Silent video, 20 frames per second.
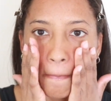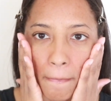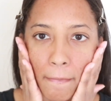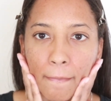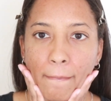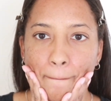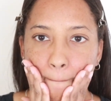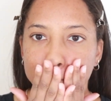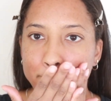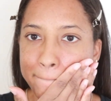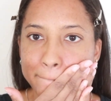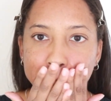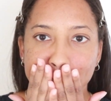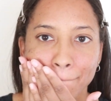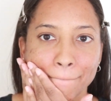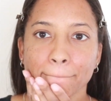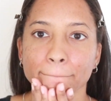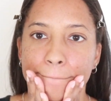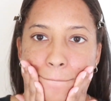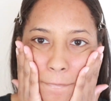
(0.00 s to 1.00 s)
away. I haven't
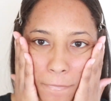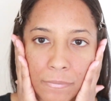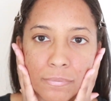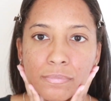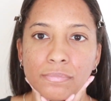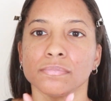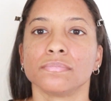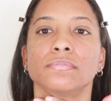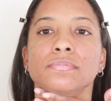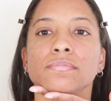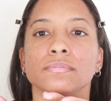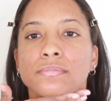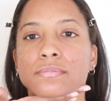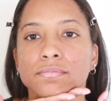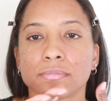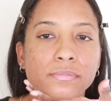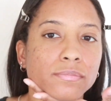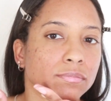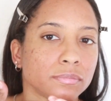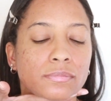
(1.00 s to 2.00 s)
been using it long enough
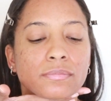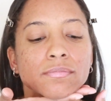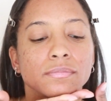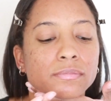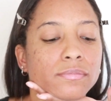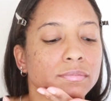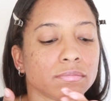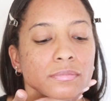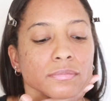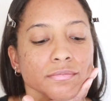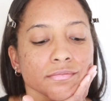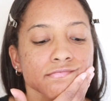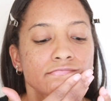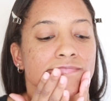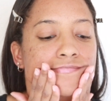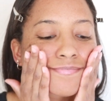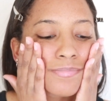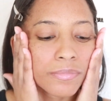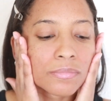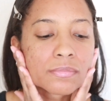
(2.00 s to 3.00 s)
to give you guys
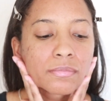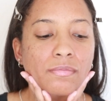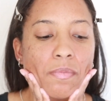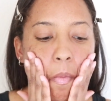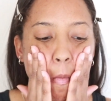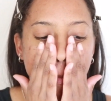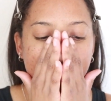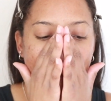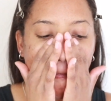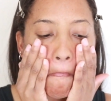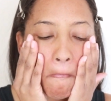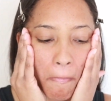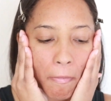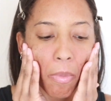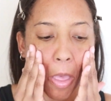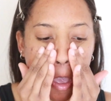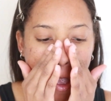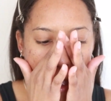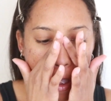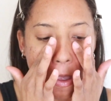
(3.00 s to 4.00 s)
like a full
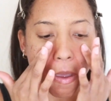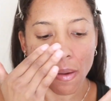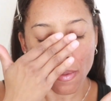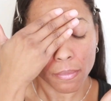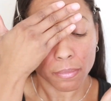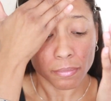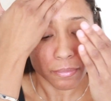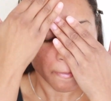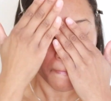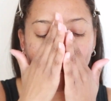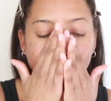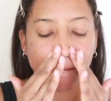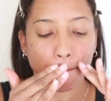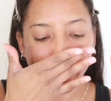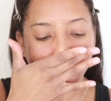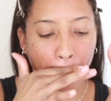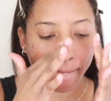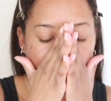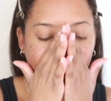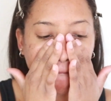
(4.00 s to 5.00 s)
review, but I
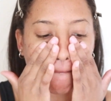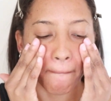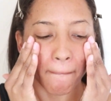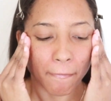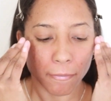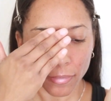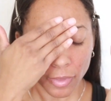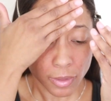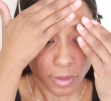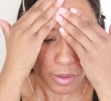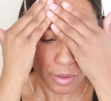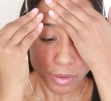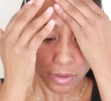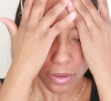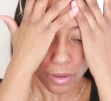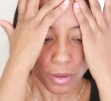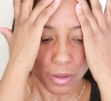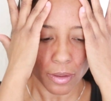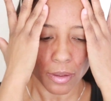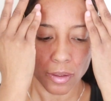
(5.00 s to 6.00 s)
generally just
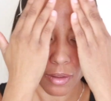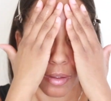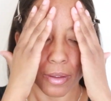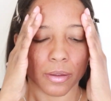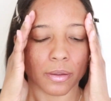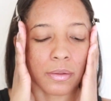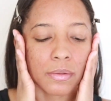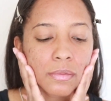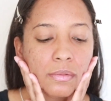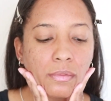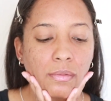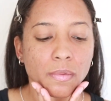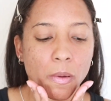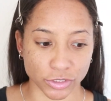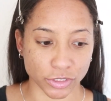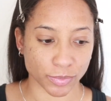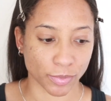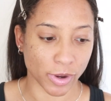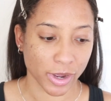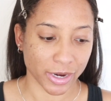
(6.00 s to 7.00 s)
like love Trader
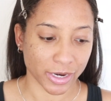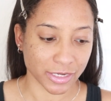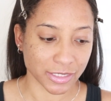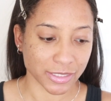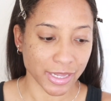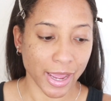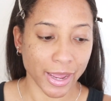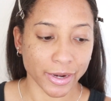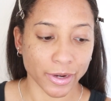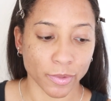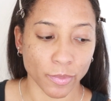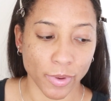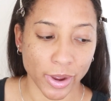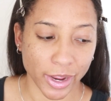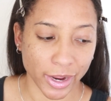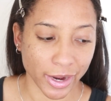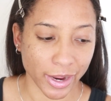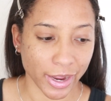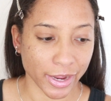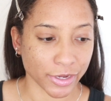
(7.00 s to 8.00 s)
Joe's products
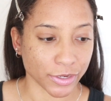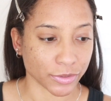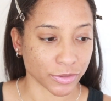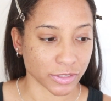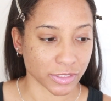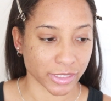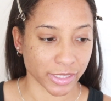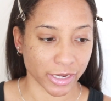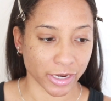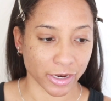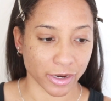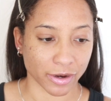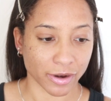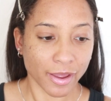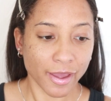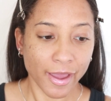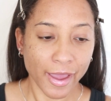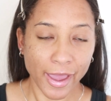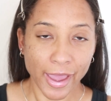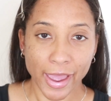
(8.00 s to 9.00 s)
anyway. I use their
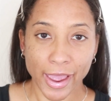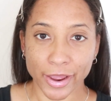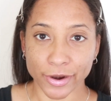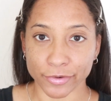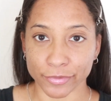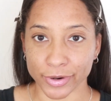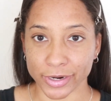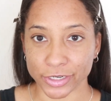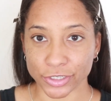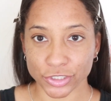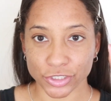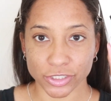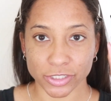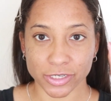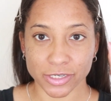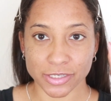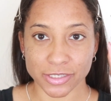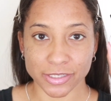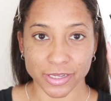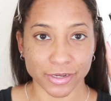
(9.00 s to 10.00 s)
Enrich
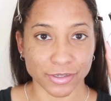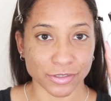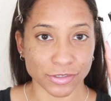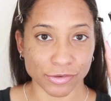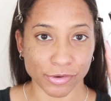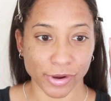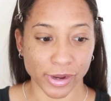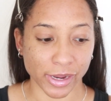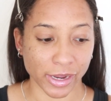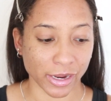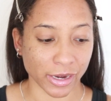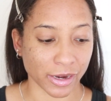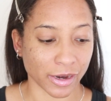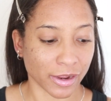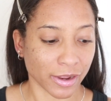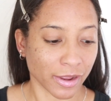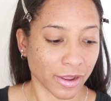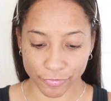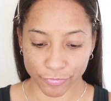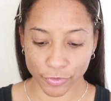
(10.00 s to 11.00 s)
sunscreen.
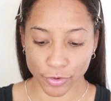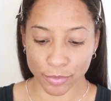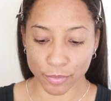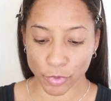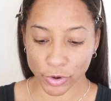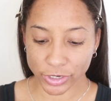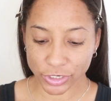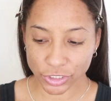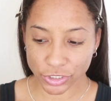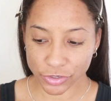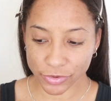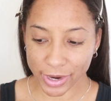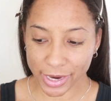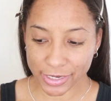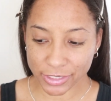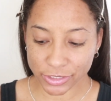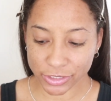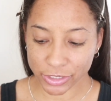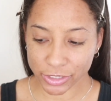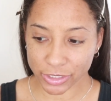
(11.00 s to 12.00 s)
For
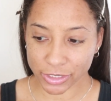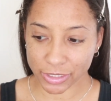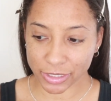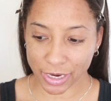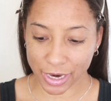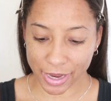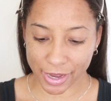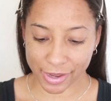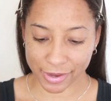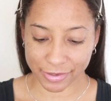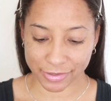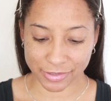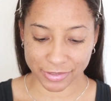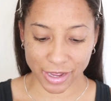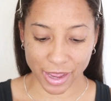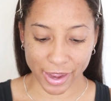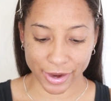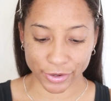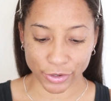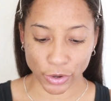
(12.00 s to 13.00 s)
moisturizer, guys,
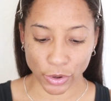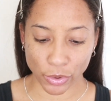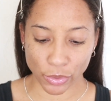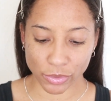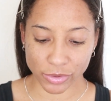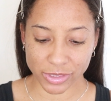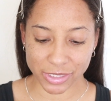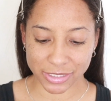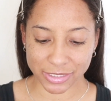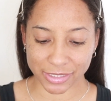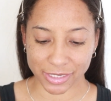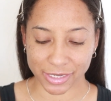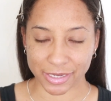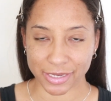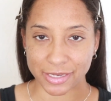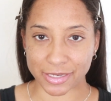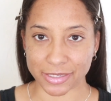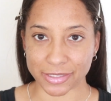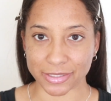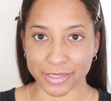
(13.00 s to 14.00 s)
I know this
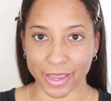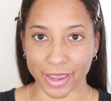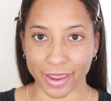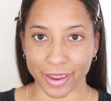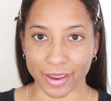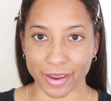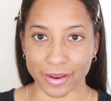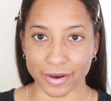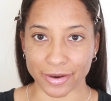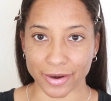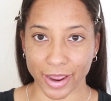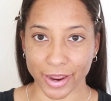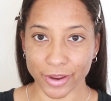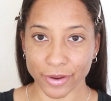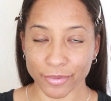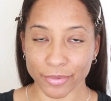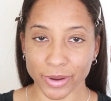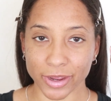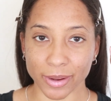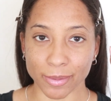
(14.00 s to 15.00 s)
is a night
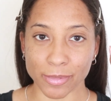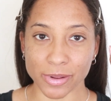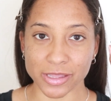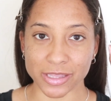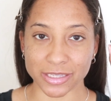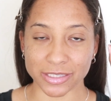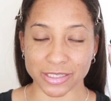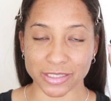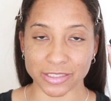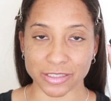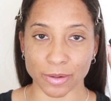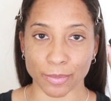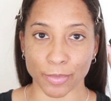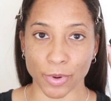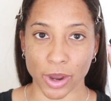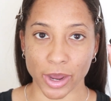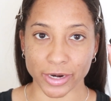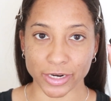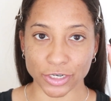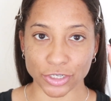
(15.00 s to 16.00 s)
cream. This is the
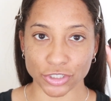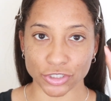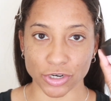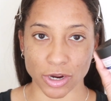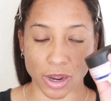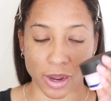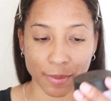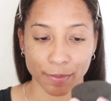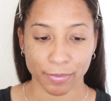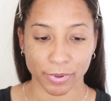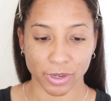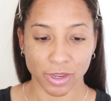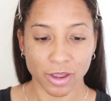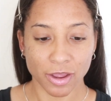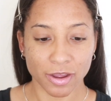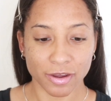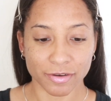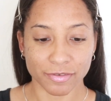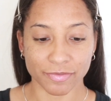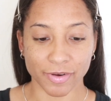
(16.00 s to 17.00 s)
Body Shop
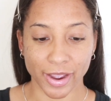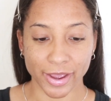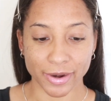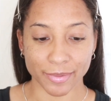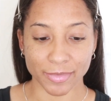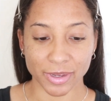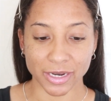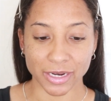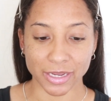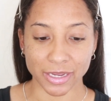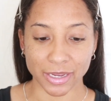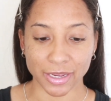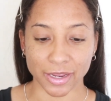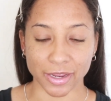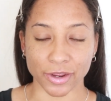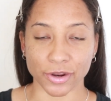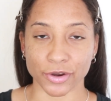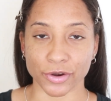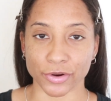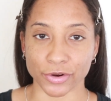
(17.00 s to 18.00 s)
Vitamin
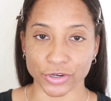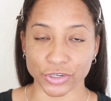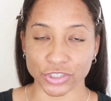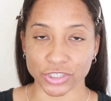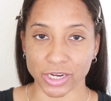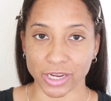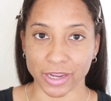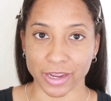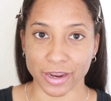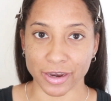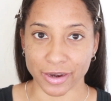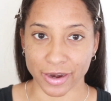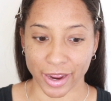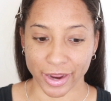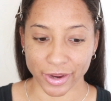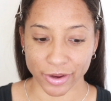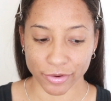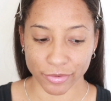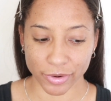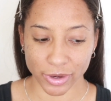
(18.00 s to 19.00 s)
E Nourishing
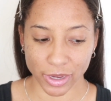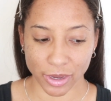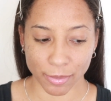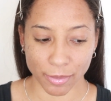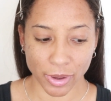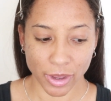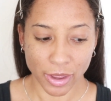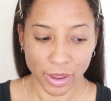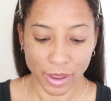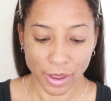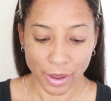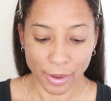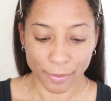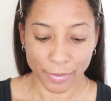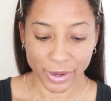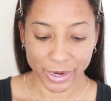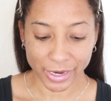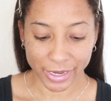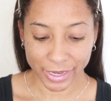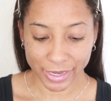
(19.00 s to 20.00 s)
Night Cream,
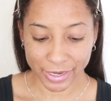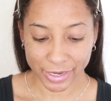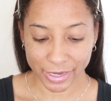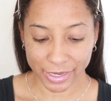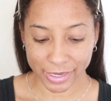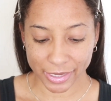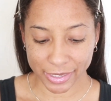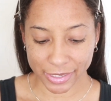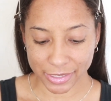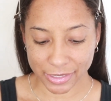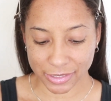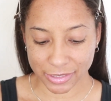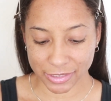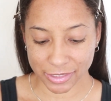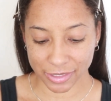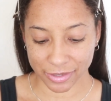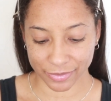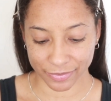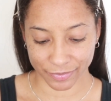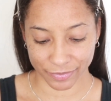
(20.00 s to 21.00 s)
but it
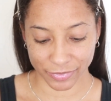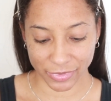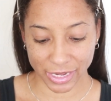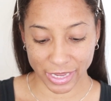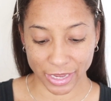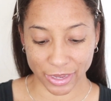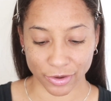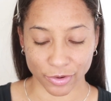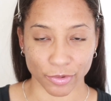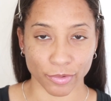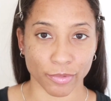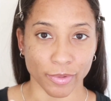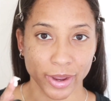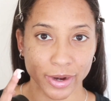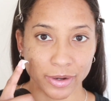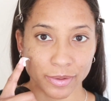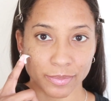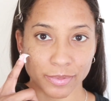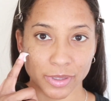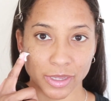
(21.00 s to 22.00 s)
is
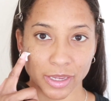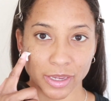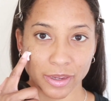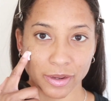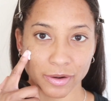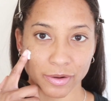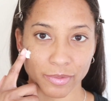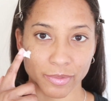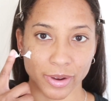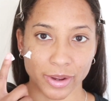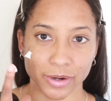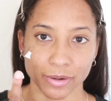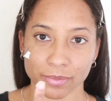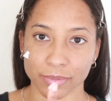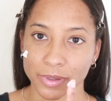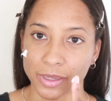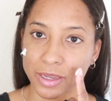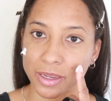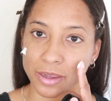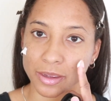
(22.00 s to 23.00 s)

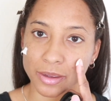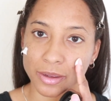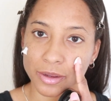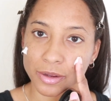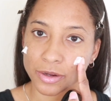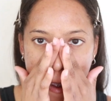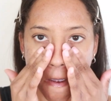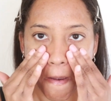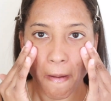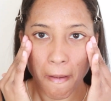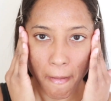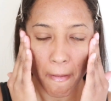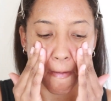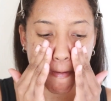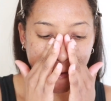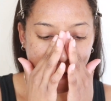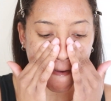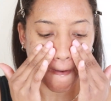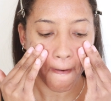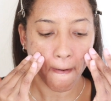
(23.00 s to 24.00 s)
incredibly
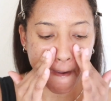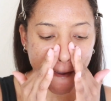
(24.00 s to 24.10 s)
dry